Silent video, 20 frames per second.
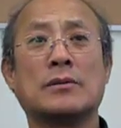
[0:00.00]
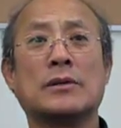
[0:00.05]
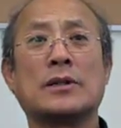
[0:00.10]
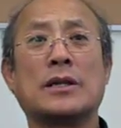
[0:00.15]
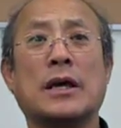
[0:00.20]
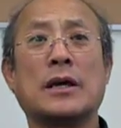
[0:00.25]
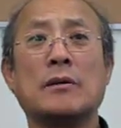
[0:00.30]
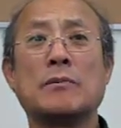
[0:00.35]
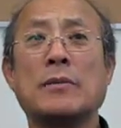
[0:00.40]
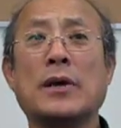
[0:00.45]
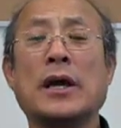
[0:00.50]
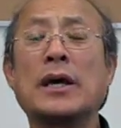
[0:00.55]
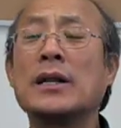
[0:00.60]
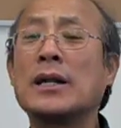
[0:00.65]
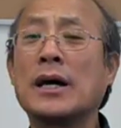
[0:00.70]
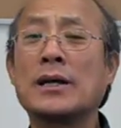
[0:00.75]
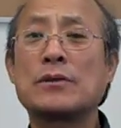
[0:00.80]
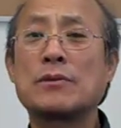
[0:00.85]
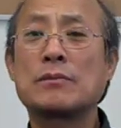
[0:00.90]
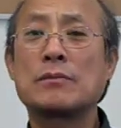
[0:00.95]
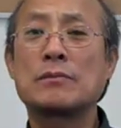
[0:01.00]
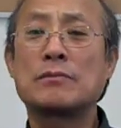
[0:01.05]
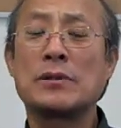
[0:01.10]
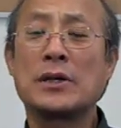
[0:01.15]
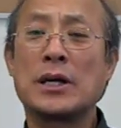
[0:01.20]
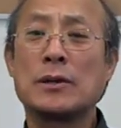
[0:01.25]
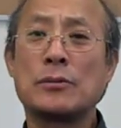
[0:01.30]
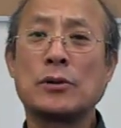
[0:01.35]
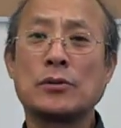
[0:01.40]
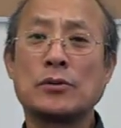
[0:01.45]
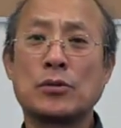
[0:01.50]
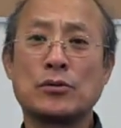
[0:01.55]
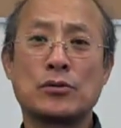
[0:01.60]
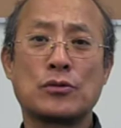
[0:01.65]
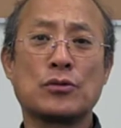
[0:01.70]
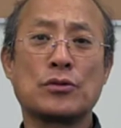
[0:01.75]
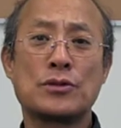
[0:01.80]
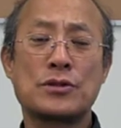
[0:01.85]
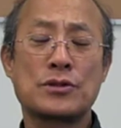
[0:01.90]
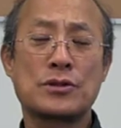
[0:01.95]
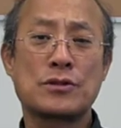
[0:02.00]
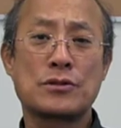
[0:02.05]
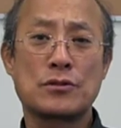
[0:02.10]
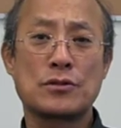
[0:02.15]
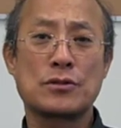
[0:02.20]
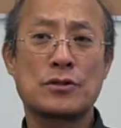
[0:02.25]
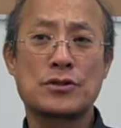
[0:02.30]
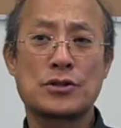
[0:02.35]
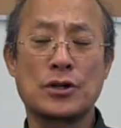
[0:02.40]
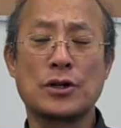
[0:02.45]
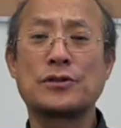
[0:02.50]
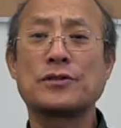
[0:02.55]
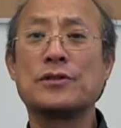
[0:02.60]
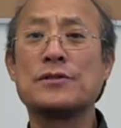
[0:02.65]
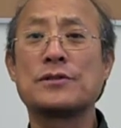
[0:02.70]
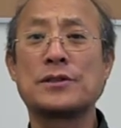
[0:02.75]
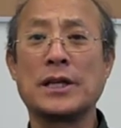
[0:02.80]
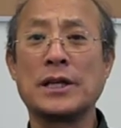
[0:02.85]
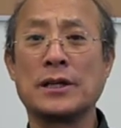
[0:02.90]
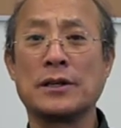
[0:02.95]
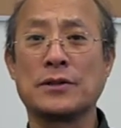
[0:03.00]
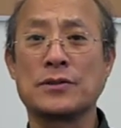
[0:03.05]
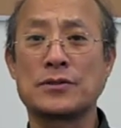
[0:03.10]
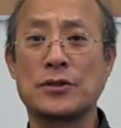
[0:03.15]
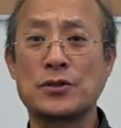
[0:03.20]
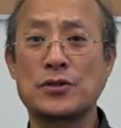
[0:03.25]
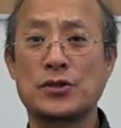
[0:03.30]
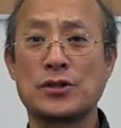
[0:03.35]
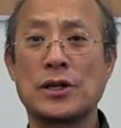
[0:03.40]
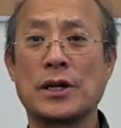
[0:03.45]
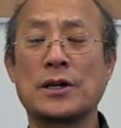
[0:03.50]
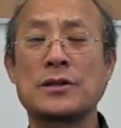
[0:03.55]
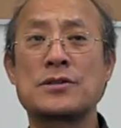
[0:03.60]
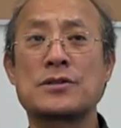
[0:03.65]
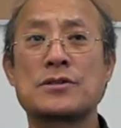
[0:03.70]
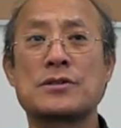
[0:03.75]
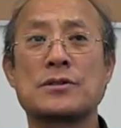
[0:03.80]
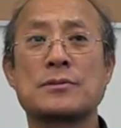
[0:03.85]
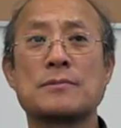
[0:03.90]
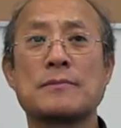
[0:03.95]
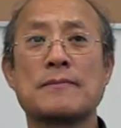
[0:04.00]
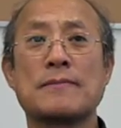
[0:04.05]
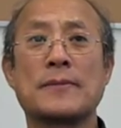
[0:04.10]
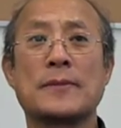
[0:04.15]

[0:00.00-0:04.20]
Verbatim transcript: They may not be able to do certain things, such as